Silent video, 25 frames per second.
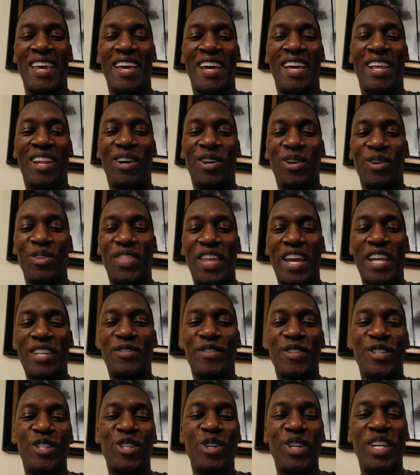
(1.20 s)
Hello, thanks
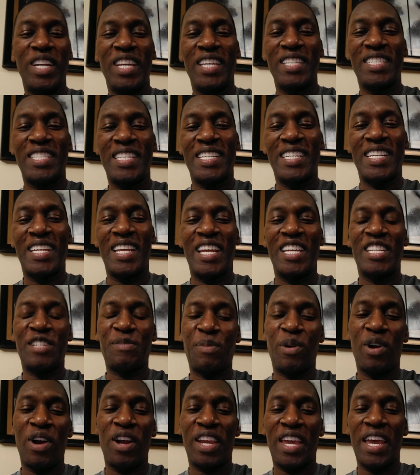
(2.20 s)
for tuning in to today's
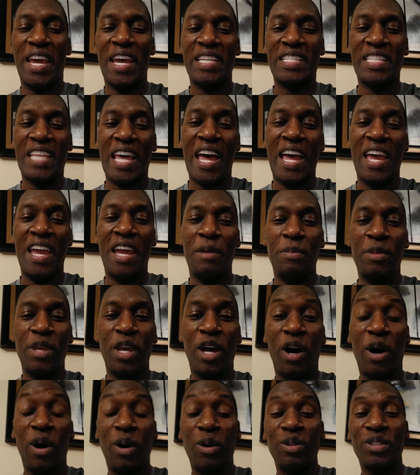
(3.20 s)
broadcast. I am
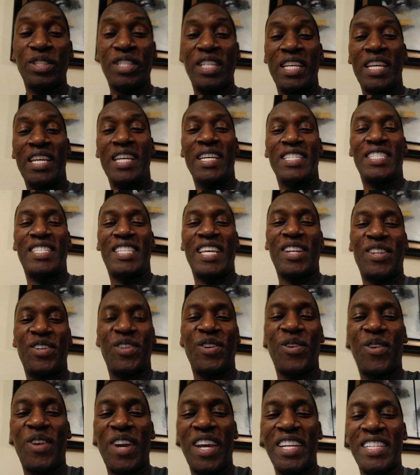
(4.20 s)
your host,
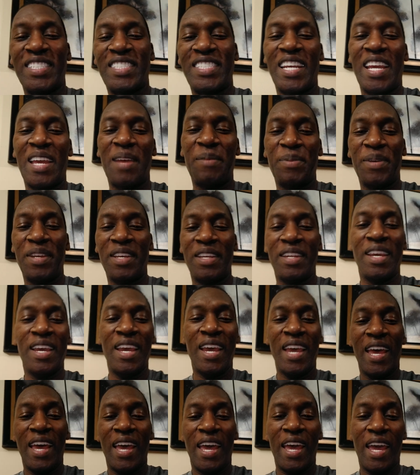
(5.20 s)
Senator Credit Champion,
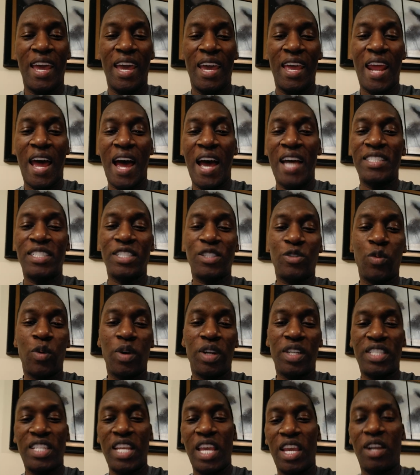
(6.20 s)
and I just
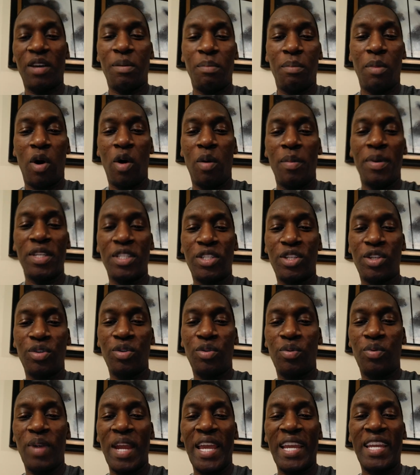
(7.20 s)
want to take a moment
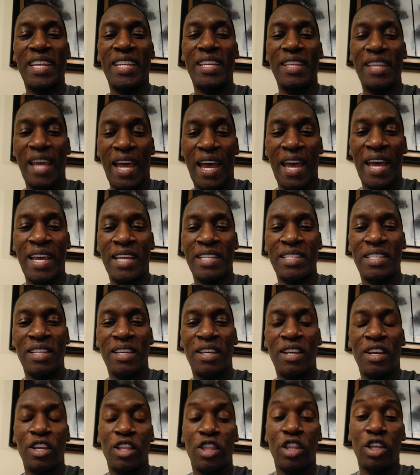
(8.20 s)
to recognize
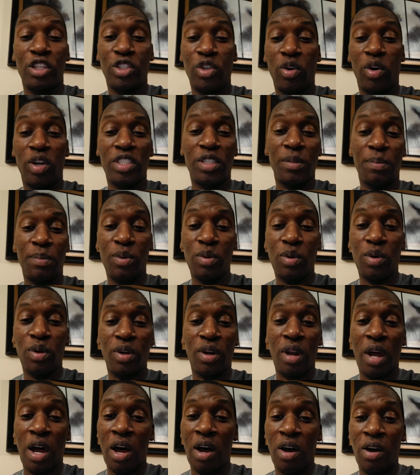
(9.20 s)
the Georgia
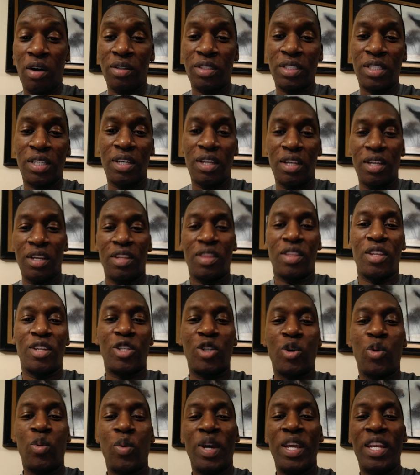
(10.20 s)
Bulldogs, the
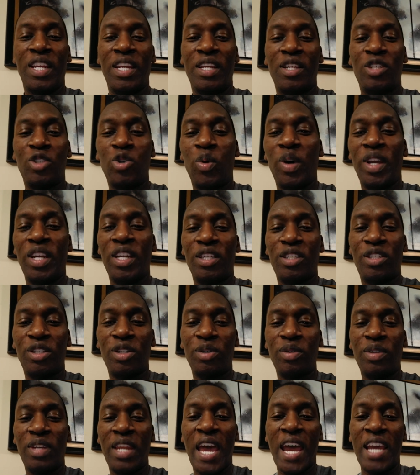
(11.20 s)

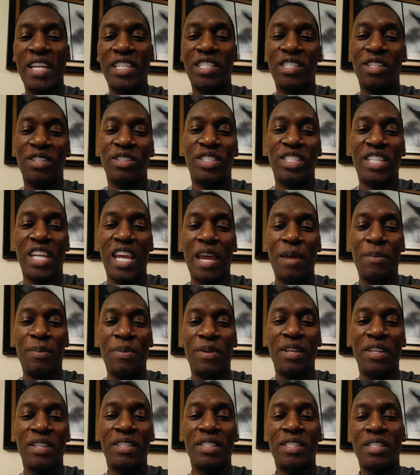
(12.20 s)
2022 national
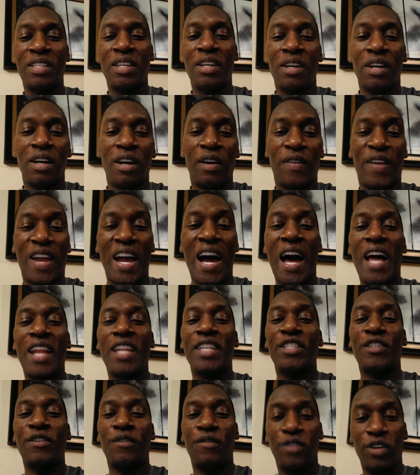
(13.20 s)
champions of
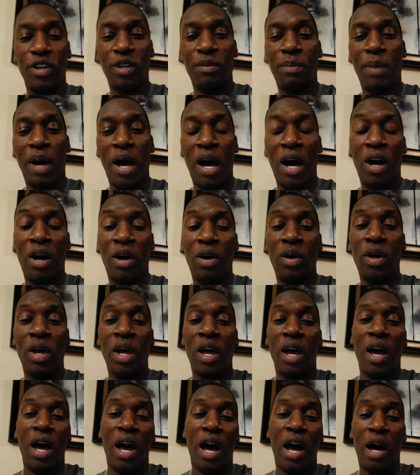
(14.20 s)
college football.
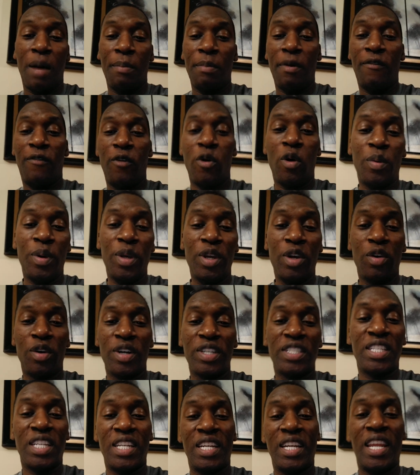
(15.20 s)
Before we go
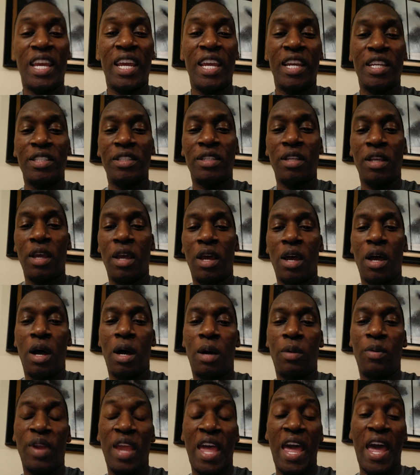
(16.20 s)
into today's
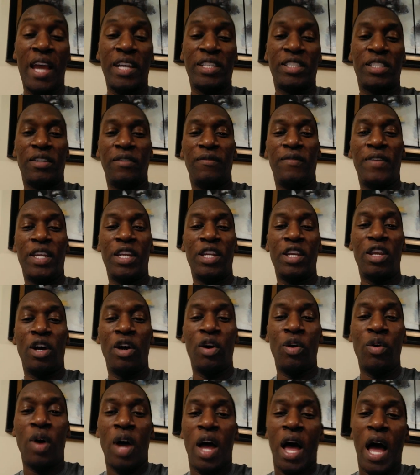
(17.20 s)
reaction
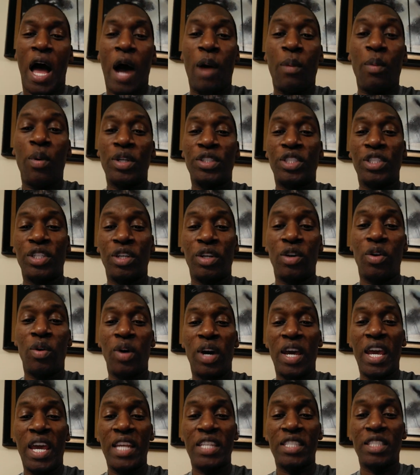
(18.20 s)
video, I want you to
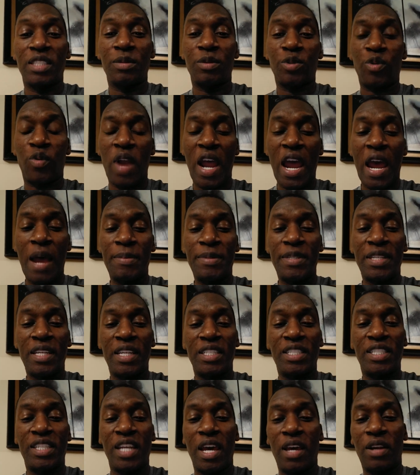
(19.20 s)
go ahead and subscribe to
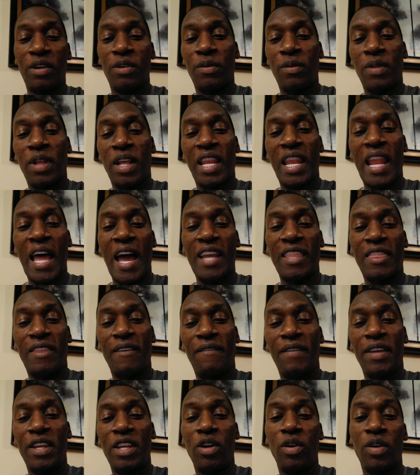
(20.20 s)
the channel, like the
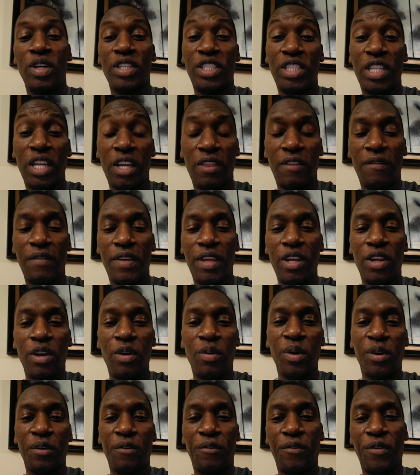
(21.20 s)
video, and share the video
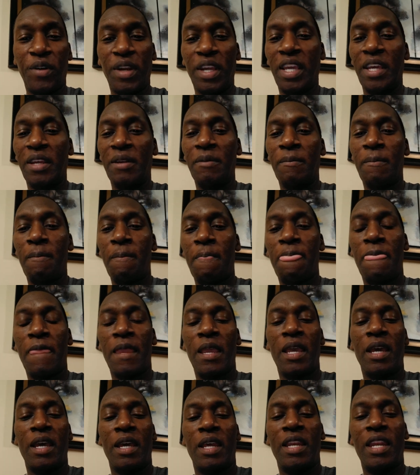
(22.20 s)
with a friend.
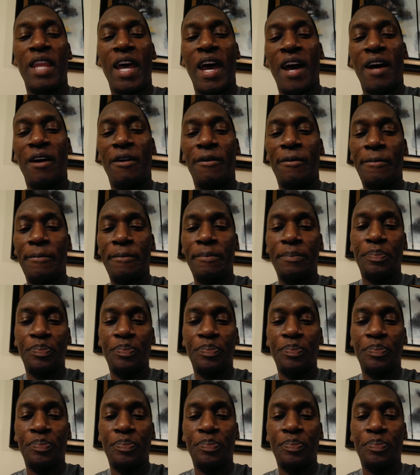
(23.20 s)
Now,